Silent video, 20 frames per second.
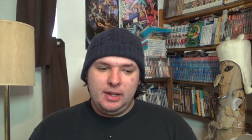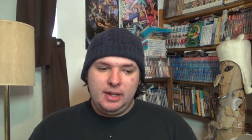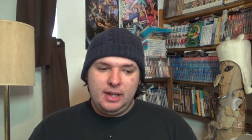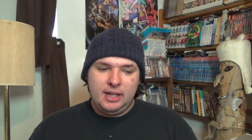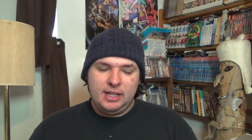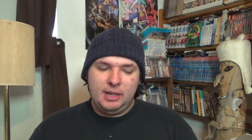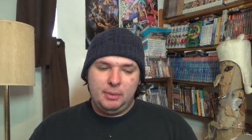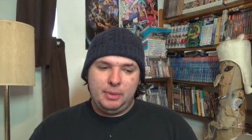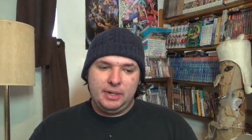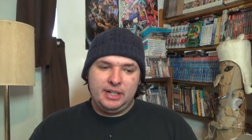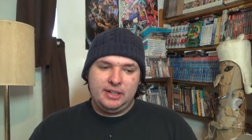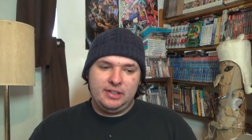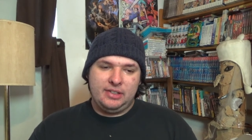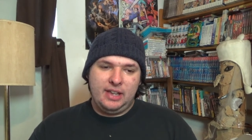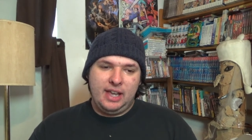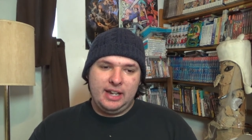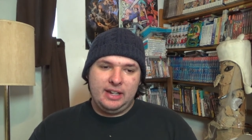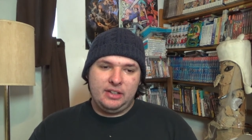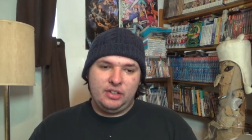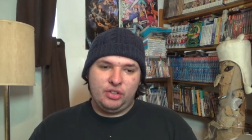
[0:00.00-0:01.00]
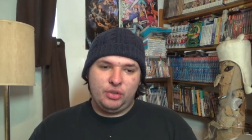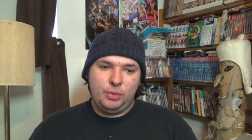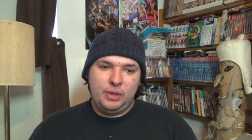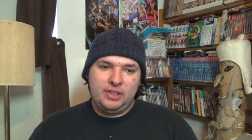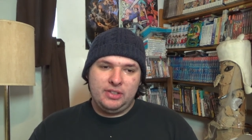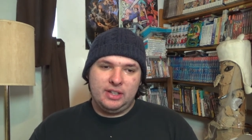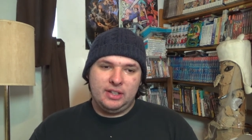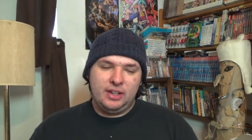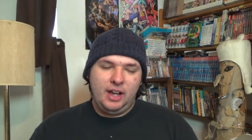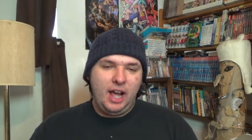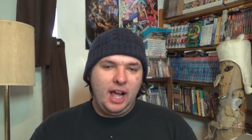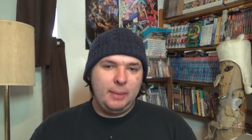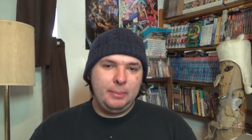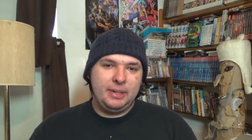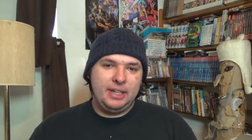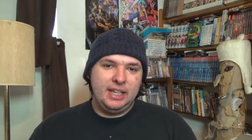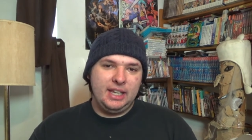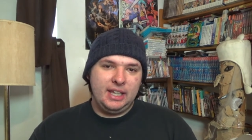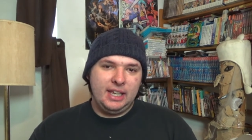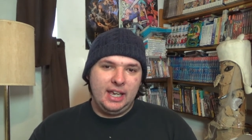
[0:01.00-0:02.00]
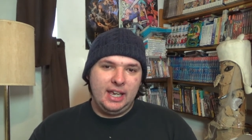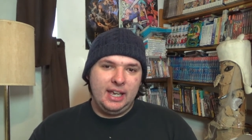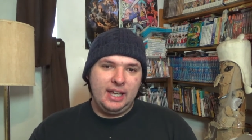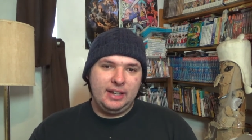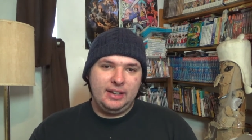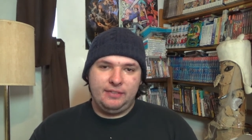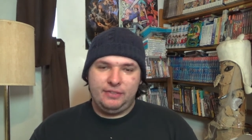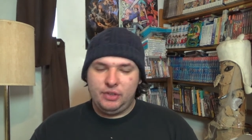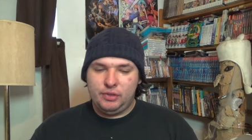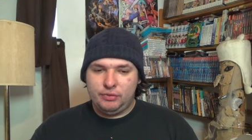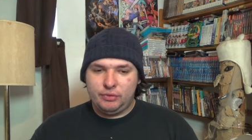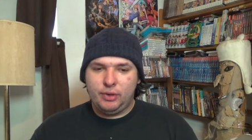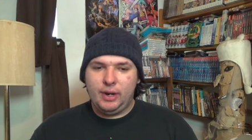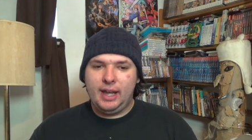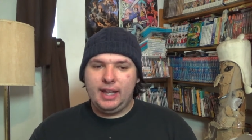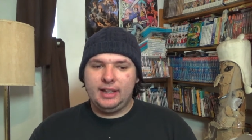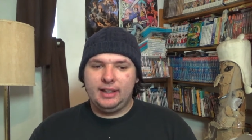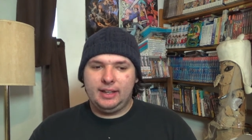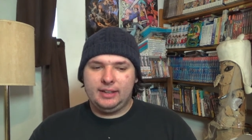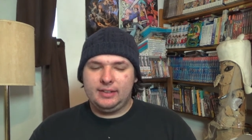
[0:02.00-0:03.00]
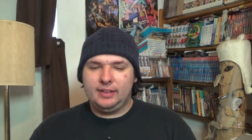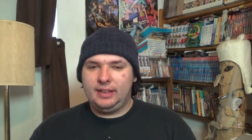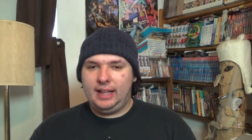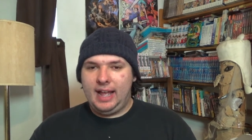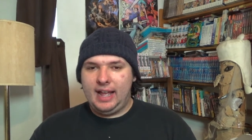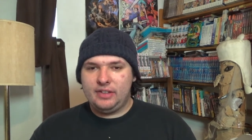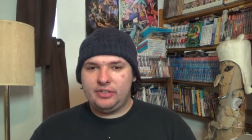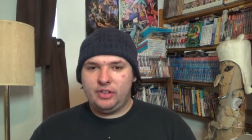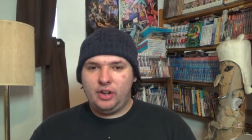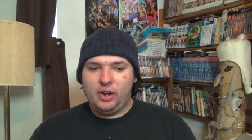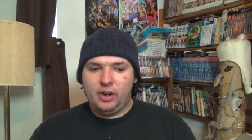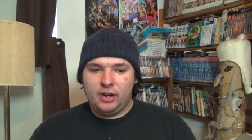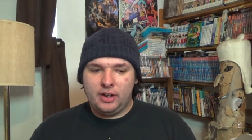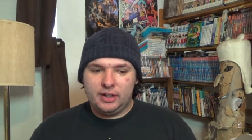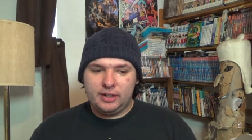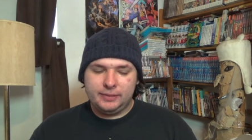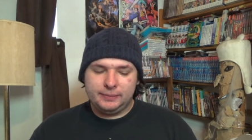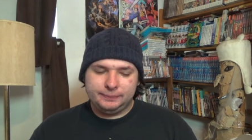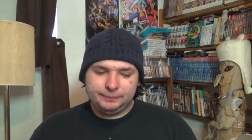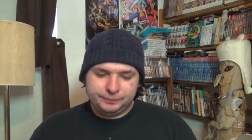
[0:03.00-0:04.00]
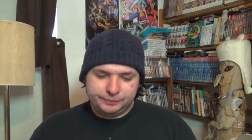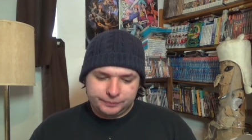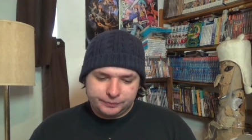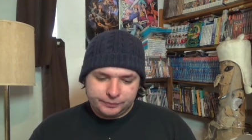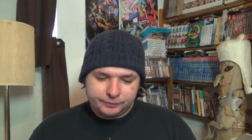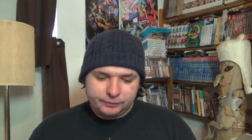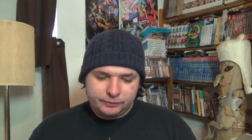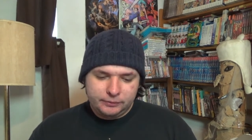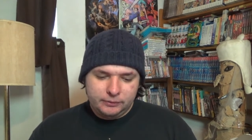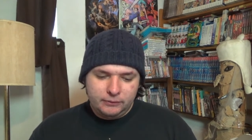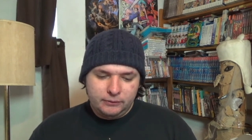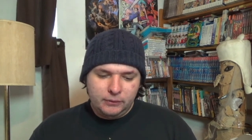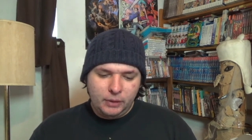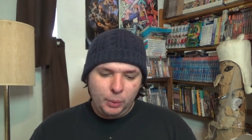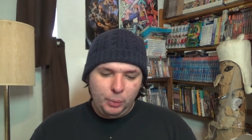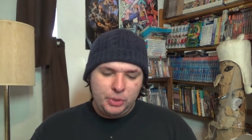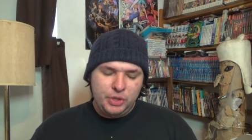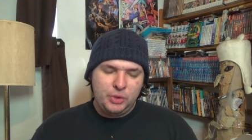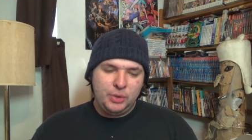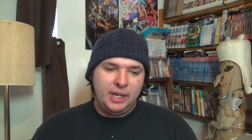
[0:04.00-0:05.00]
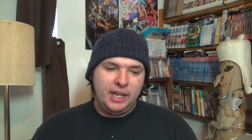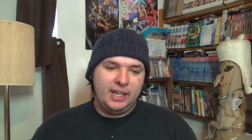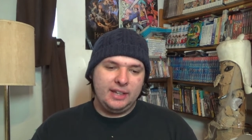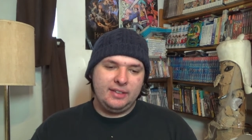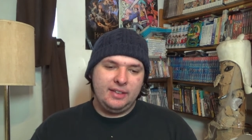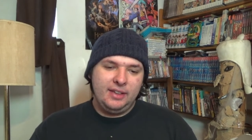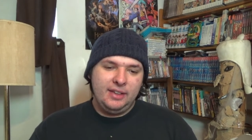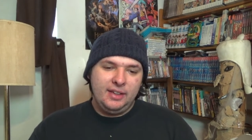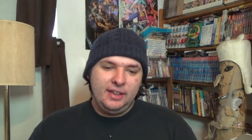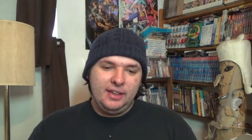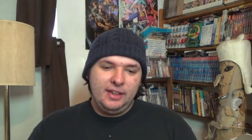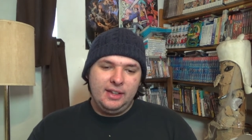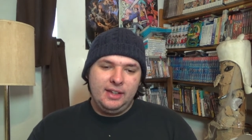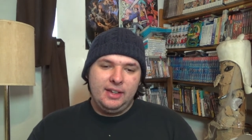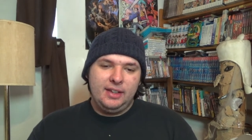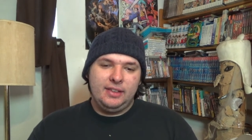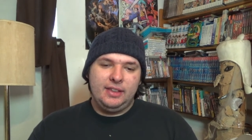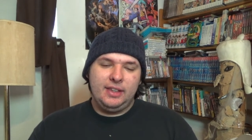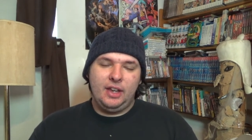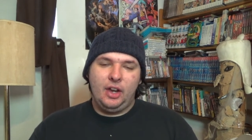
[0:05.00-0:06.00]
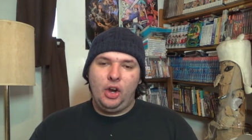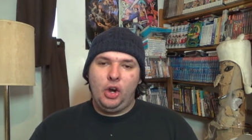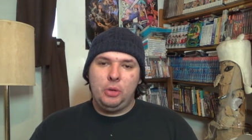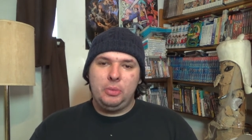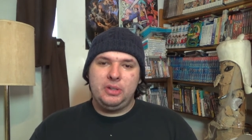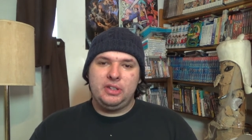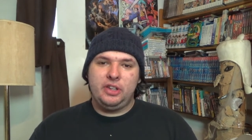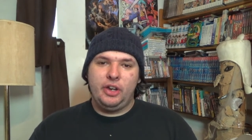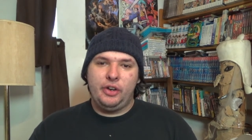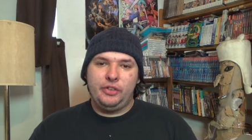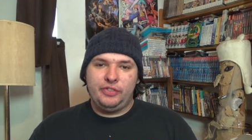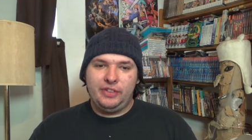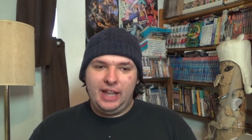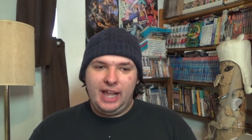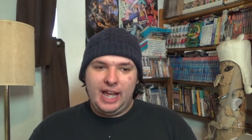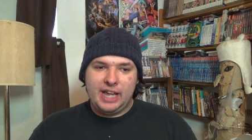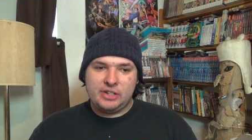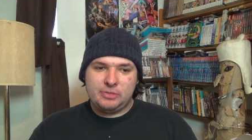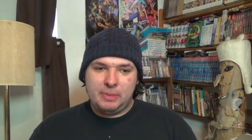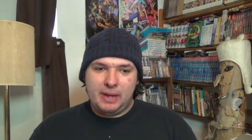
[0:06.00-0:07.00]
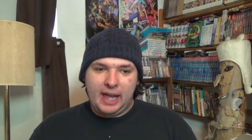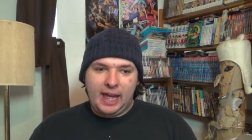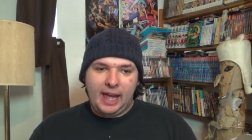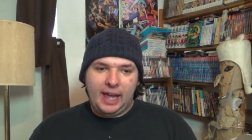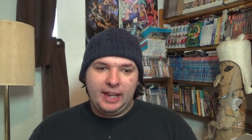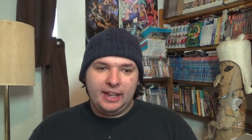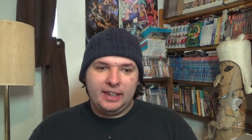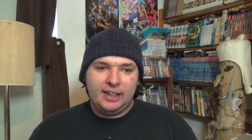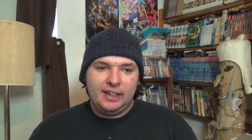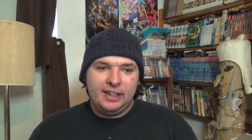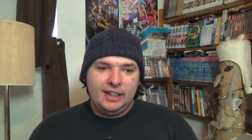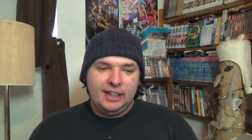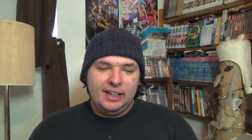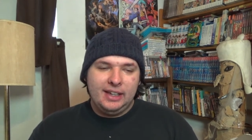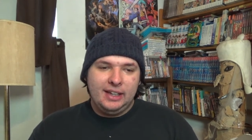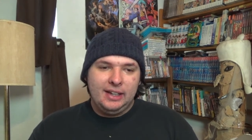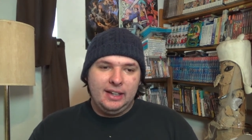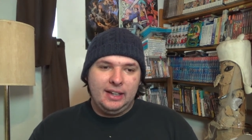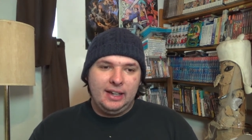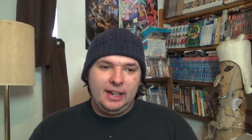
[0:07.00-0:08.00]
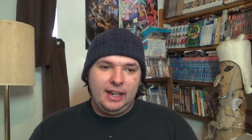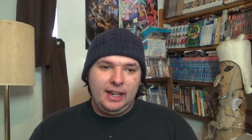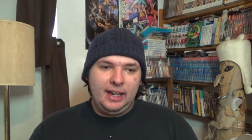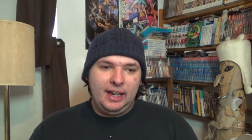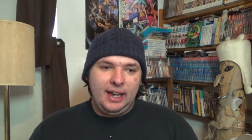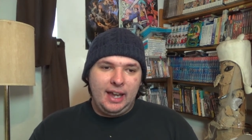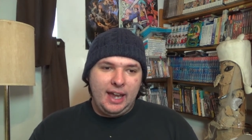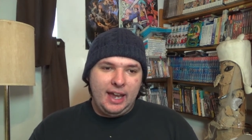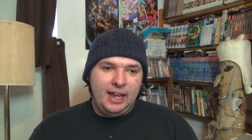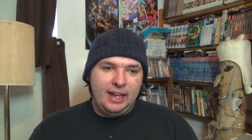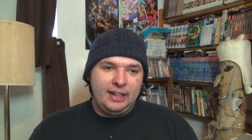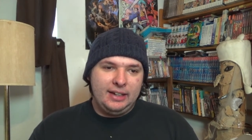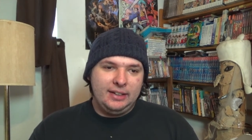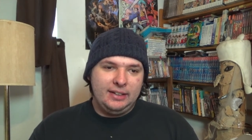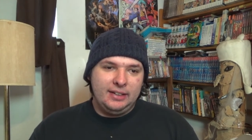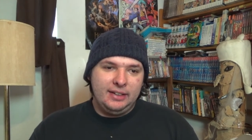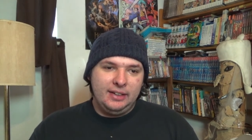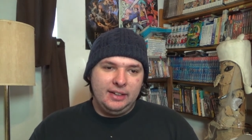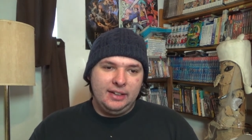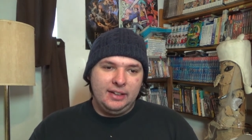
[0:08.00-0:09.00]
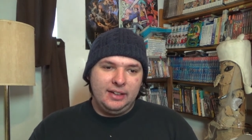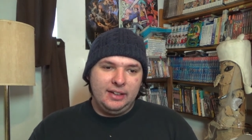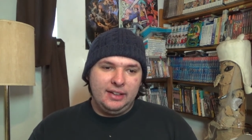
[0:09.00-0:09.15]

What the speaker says: And then when it decided to squeeze in comedy again, if you've read, like, the last arc, when you get the Obito flashback, and